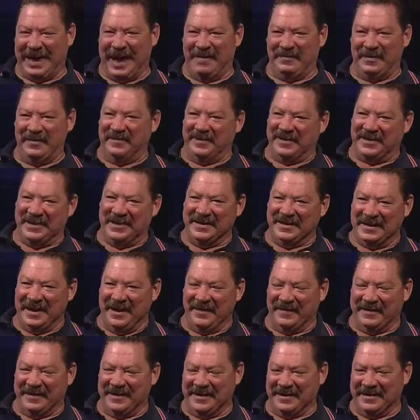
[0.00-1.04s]
copy machines
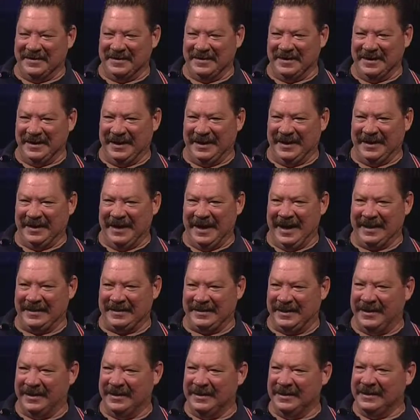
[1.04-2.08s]
have a tendency to get
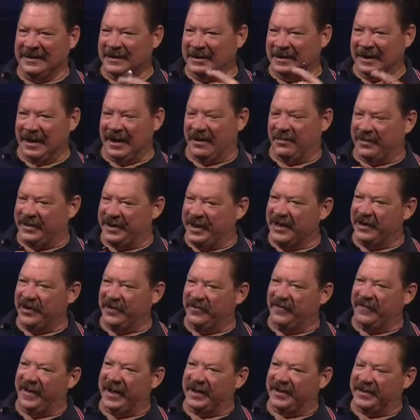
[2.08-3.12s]
nasty. Now, Ted,
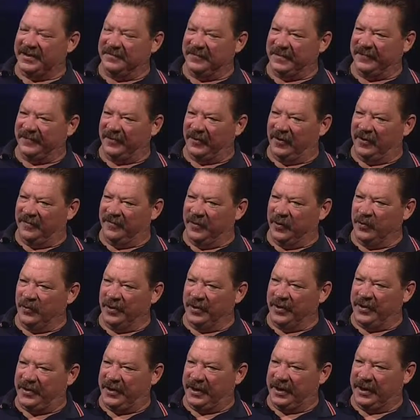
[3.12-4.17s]
you've had some involvement
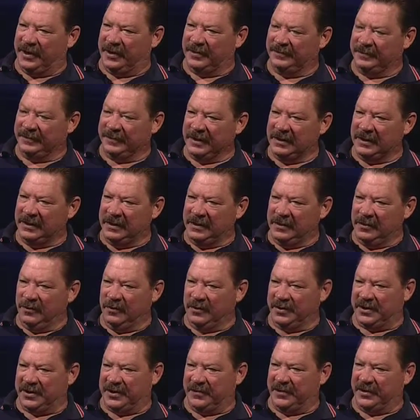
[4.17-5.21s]
with uh,
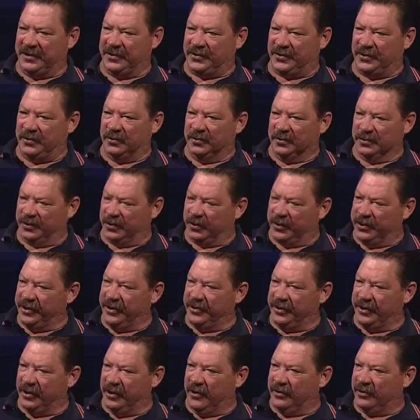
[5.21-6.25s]
with some of the schools where
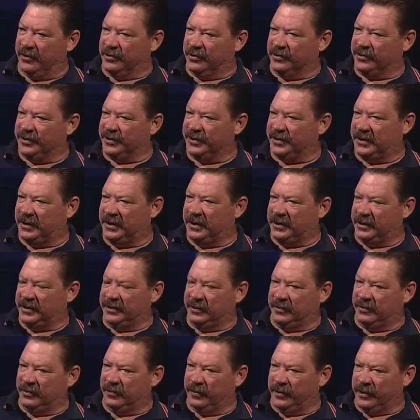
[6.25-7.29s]
your daughters, uh,
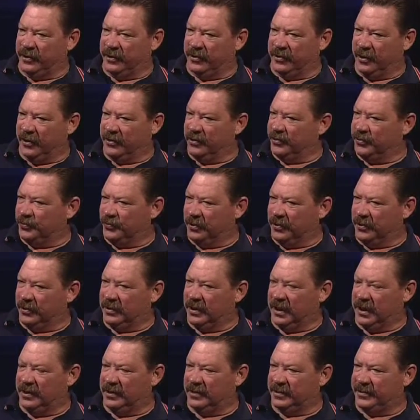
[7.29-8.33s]
your one of your daughters
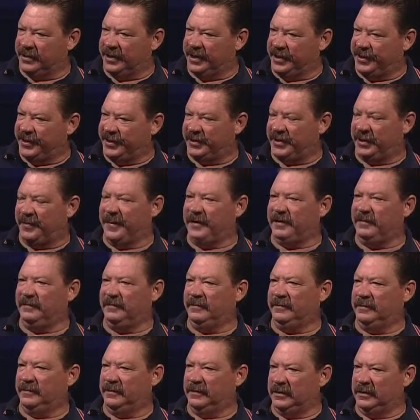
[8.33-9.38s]
work uh, teaches. I mean,